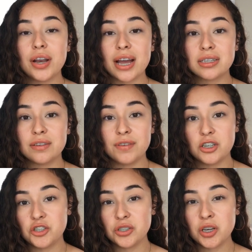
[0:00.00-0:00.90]
an
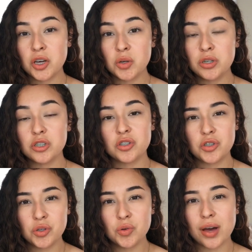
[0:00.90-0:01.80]
activation code
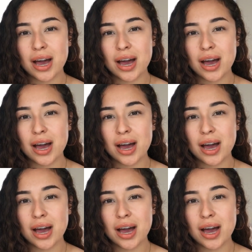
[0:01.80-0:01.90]
to